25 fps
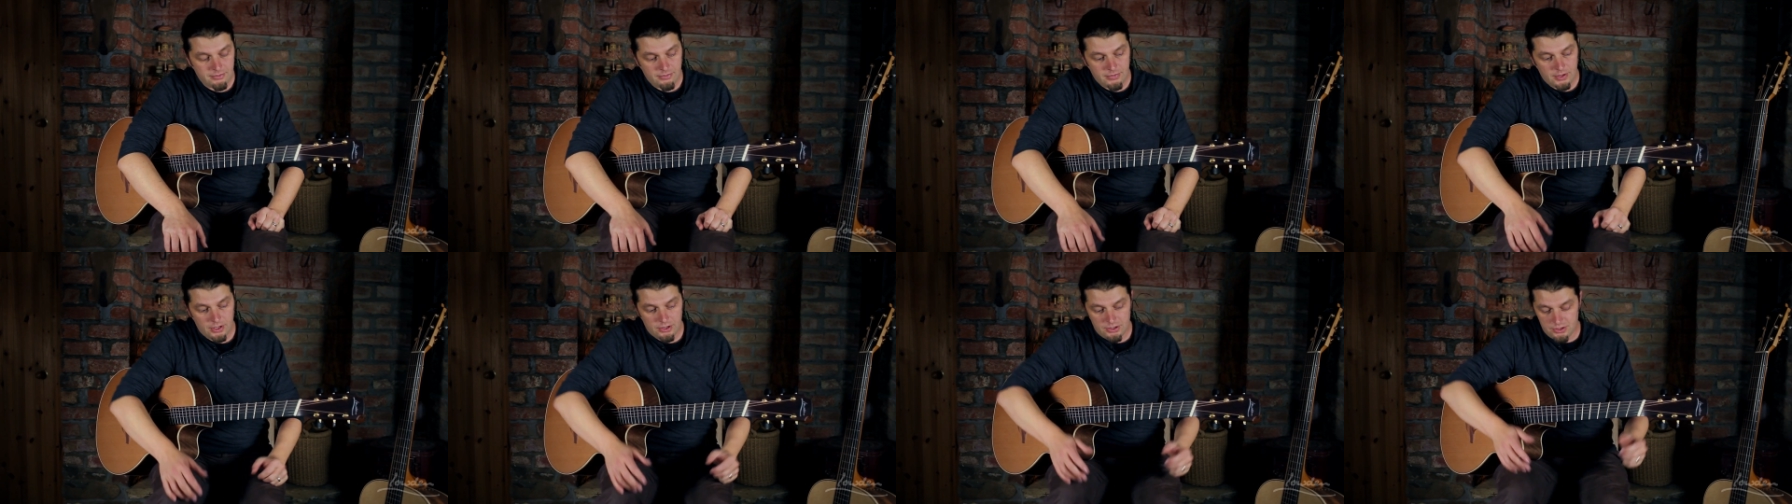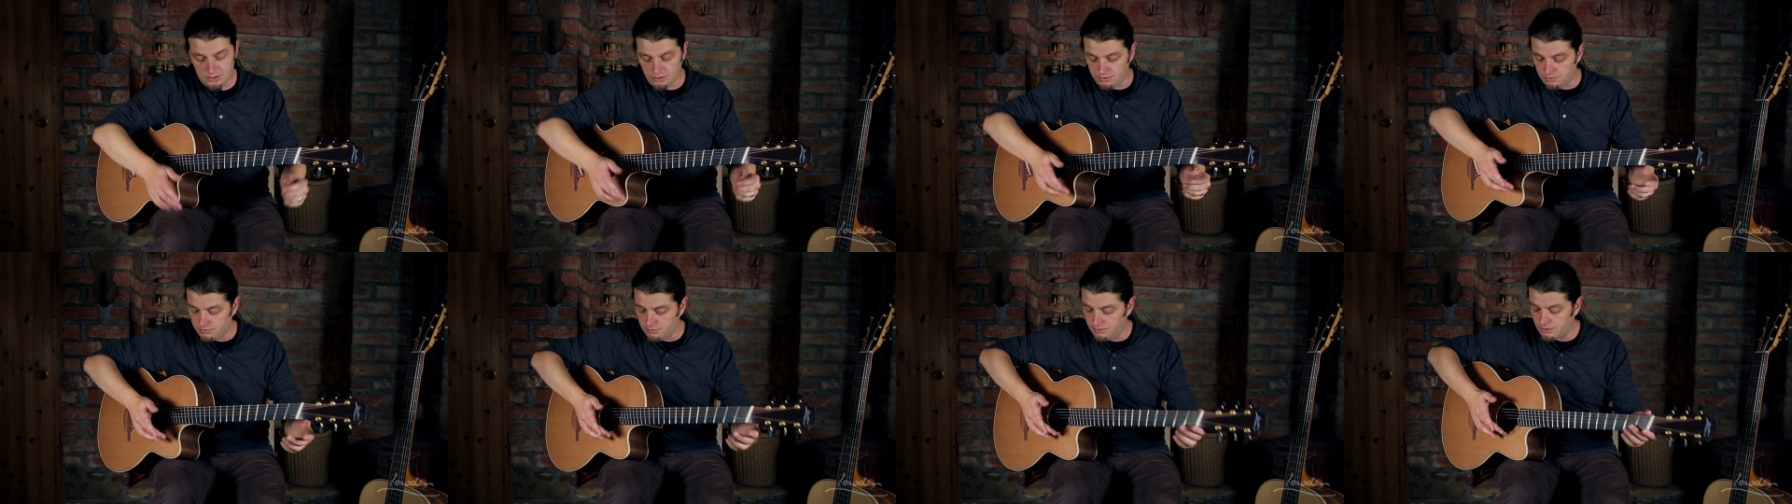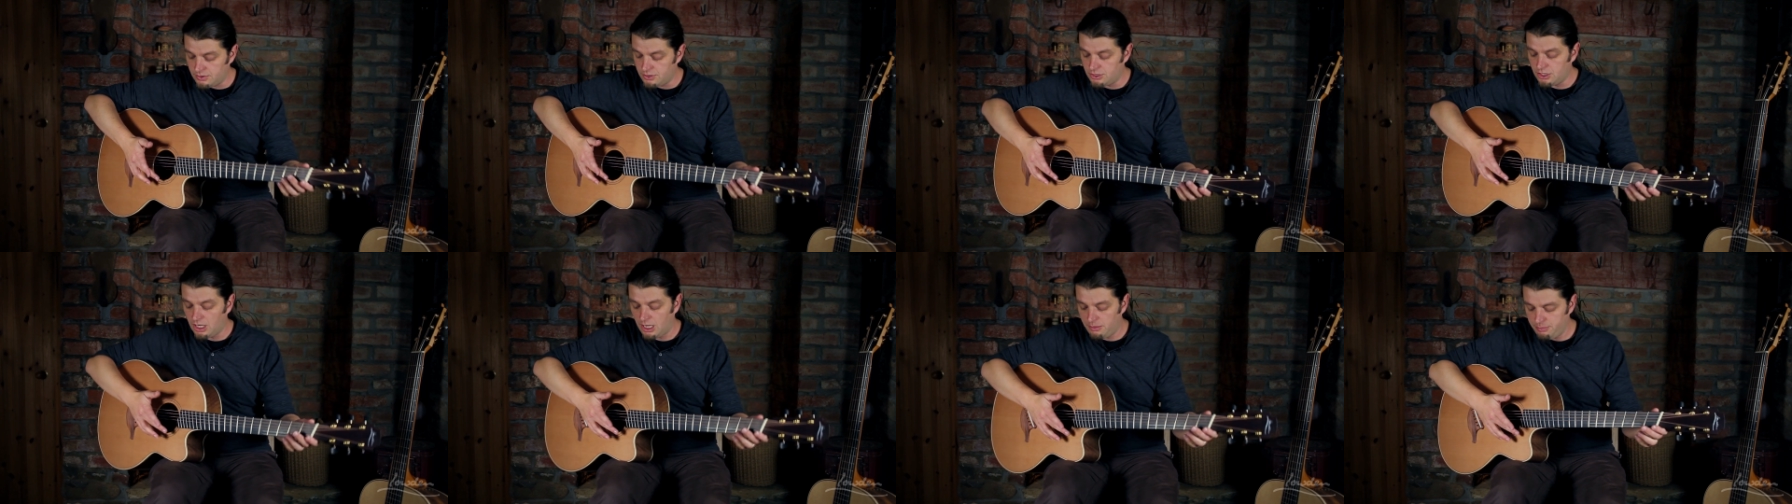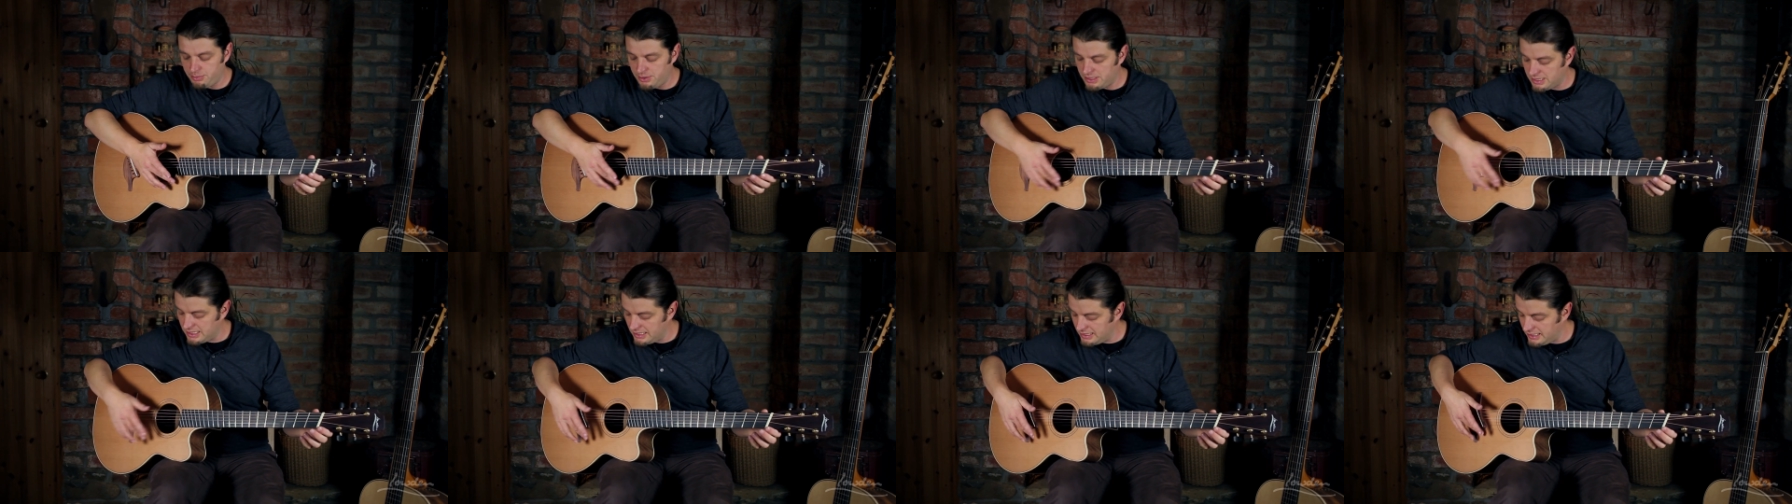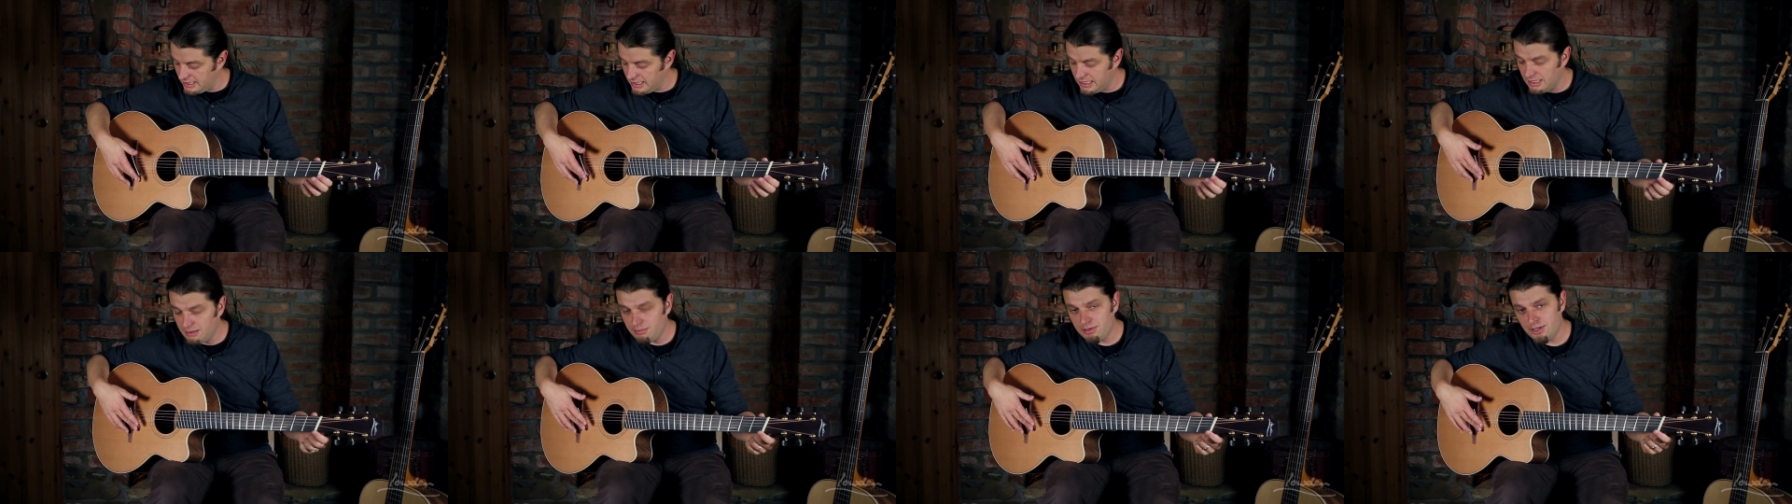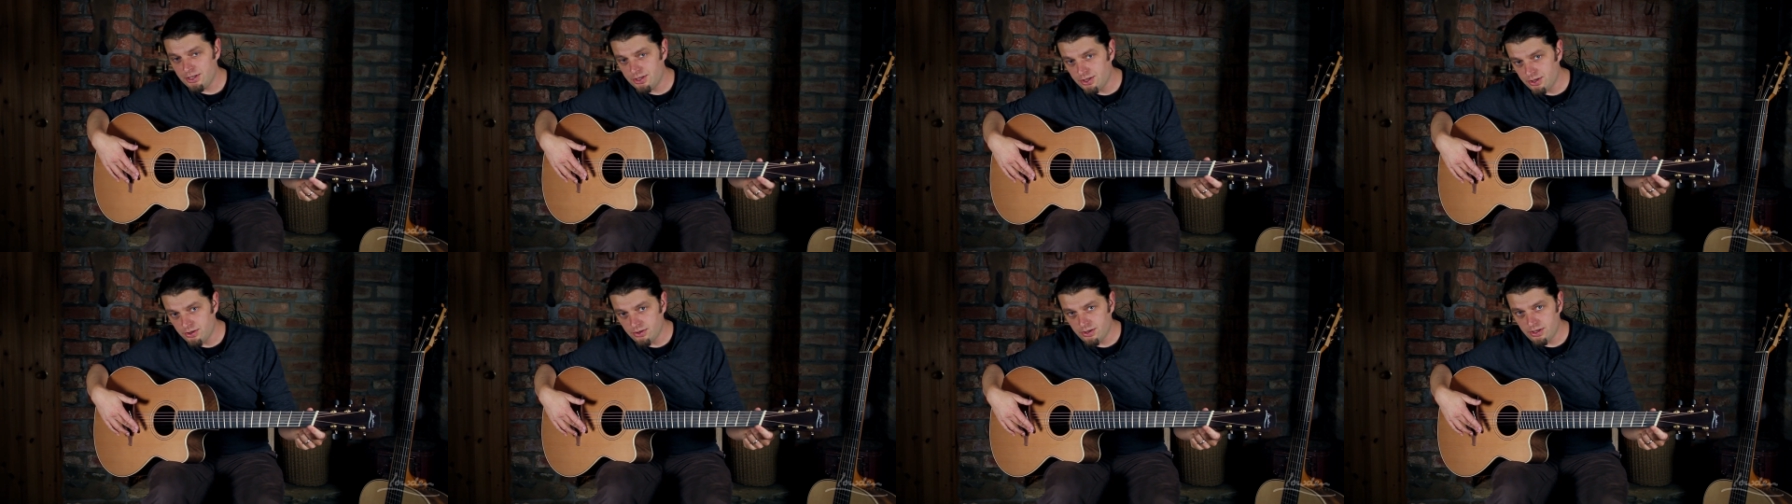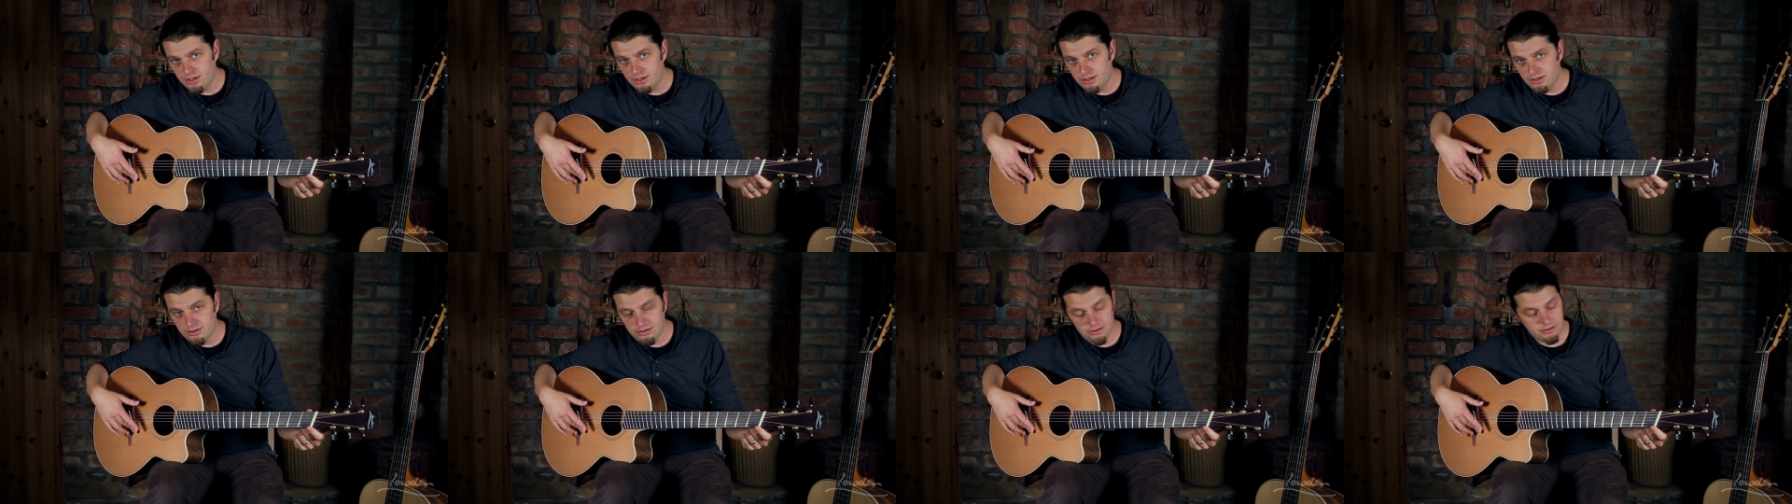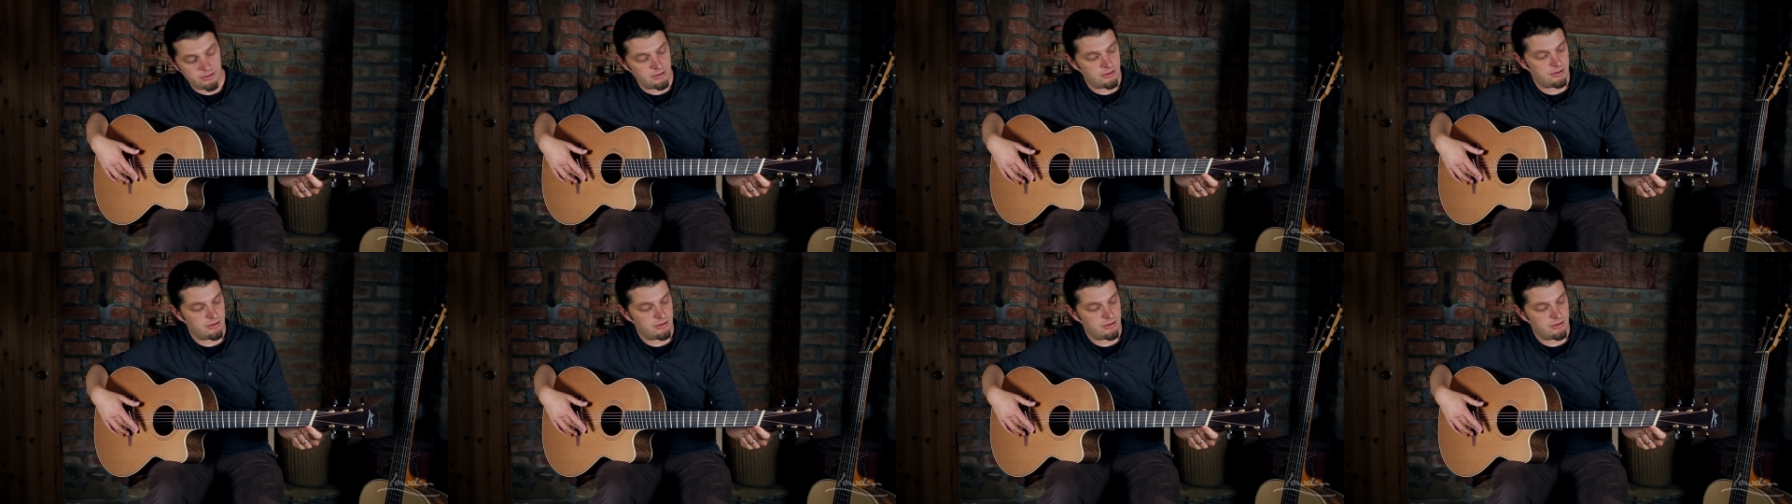So top is a little bit shorter,